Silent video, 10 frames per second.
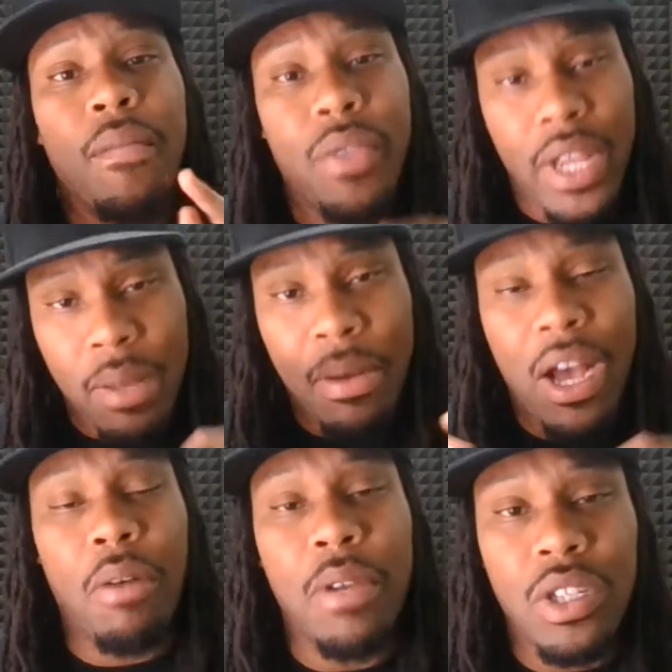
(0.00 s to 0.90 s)
then by
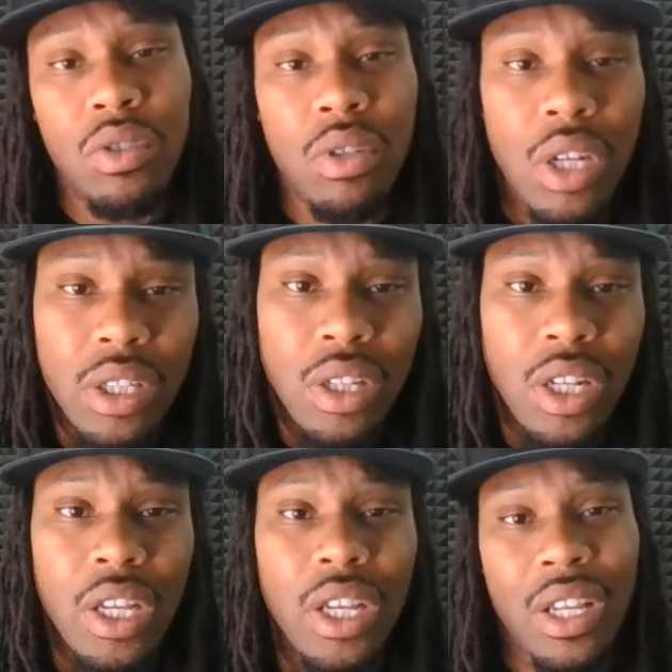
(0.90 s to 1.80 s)
all means you can click the
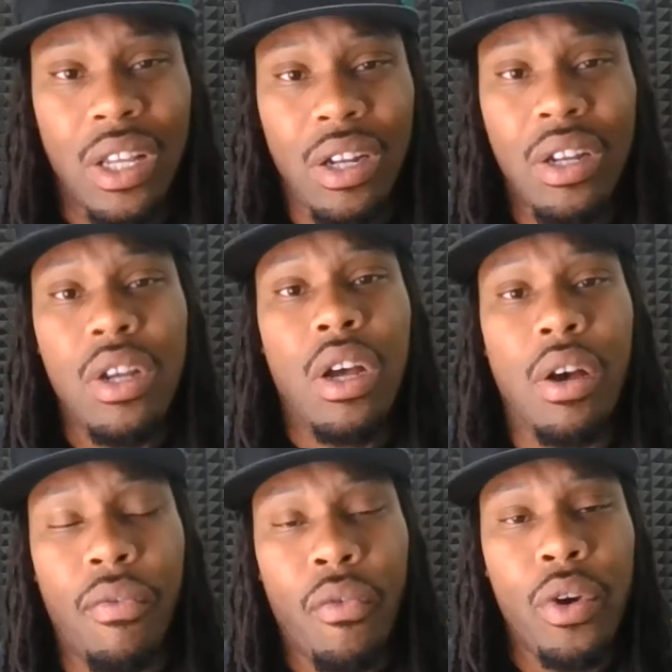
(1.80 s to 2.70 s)
link and get a
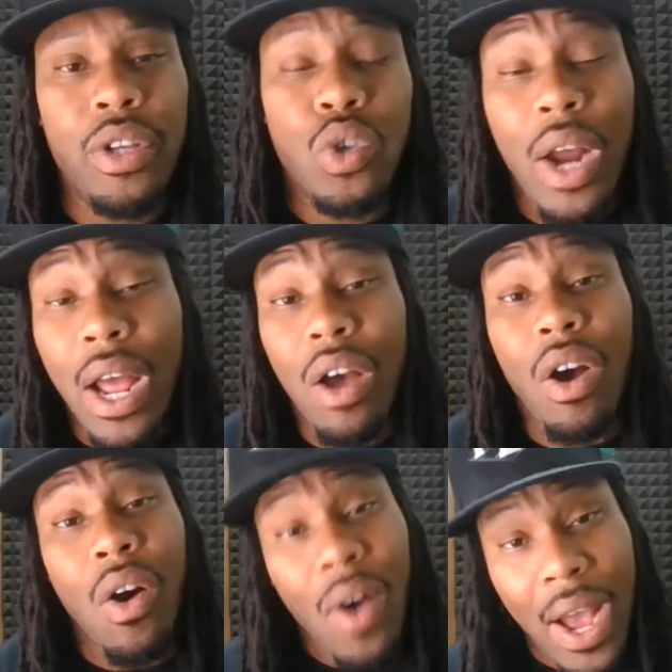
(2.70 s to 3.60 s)
free trial
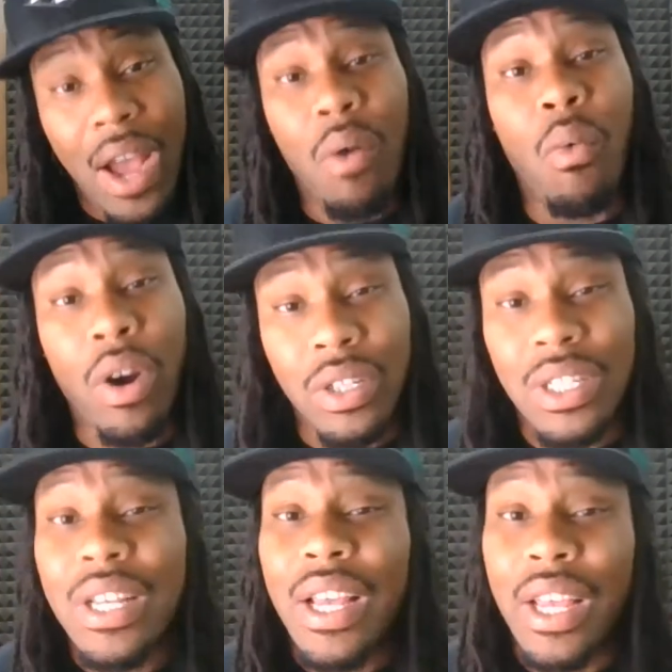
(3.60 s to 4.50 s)
on how it works,
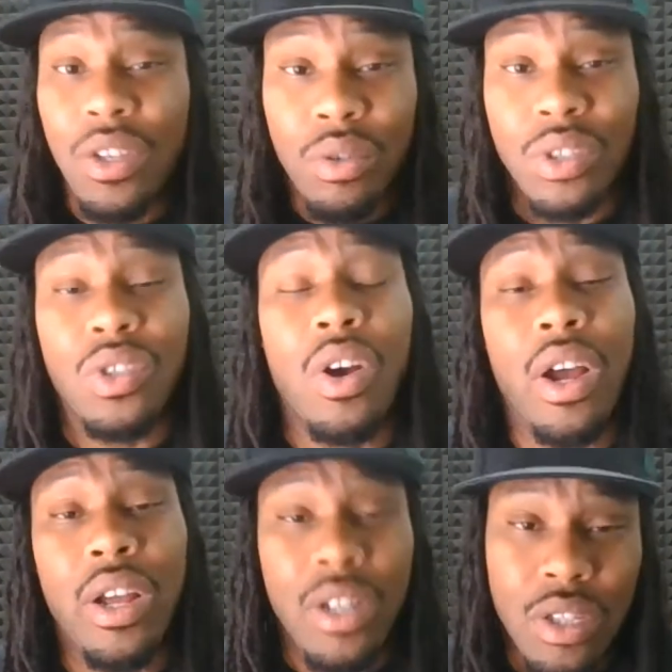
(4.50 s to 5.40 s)
and you can
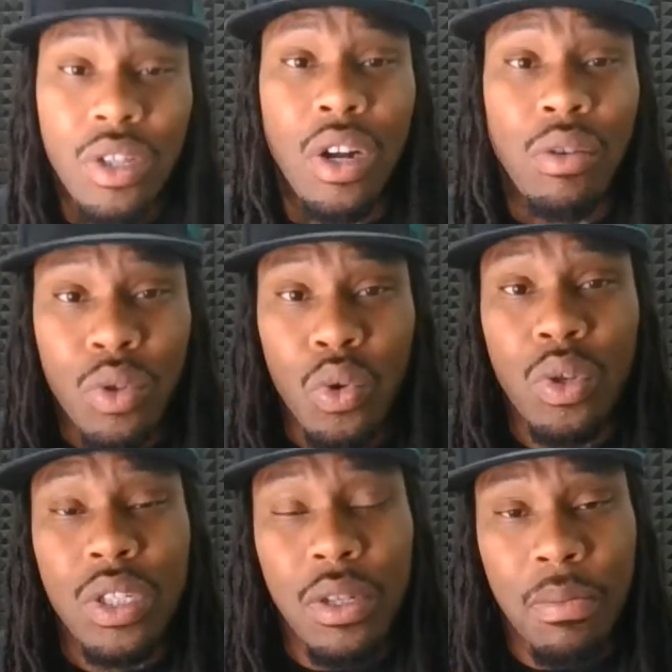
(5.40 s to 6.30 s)
start
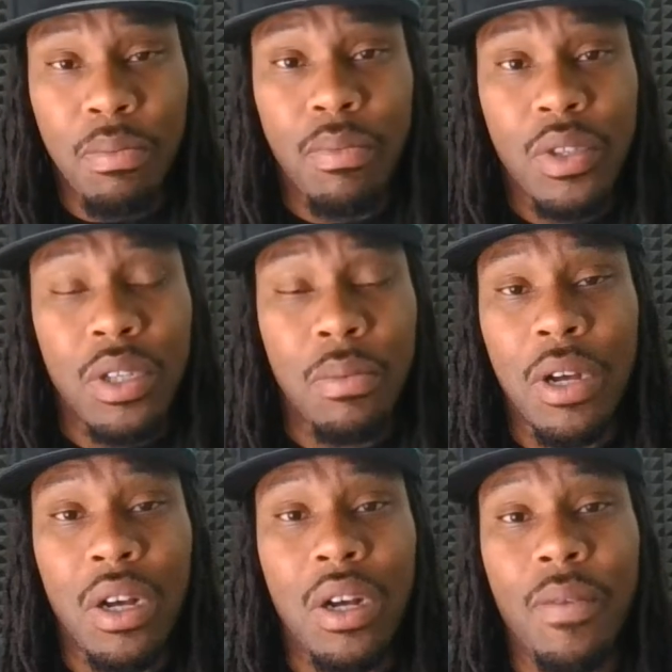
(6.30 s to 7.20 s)
doing some
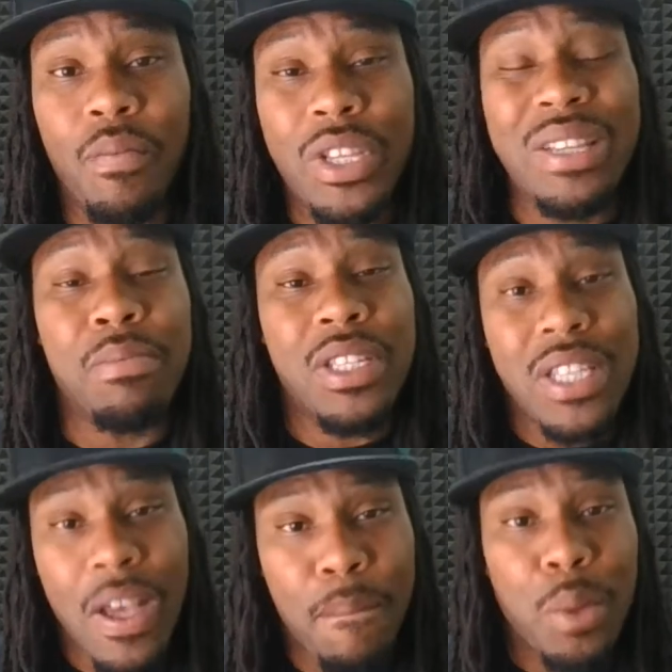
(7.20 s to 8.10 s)

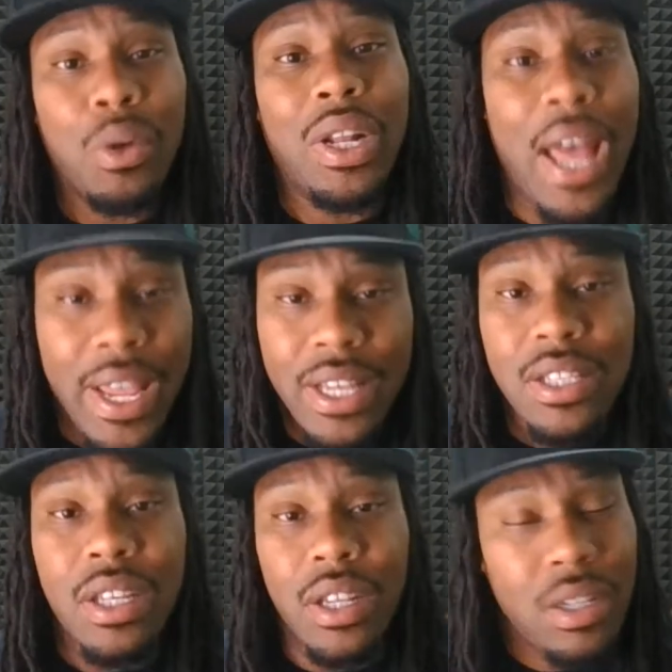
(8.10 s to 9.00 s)
sample
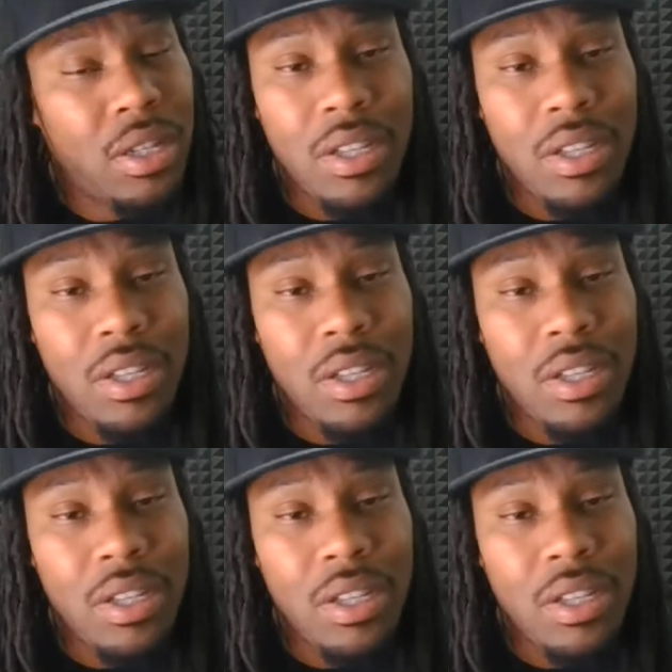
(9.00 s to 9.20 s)
clients, and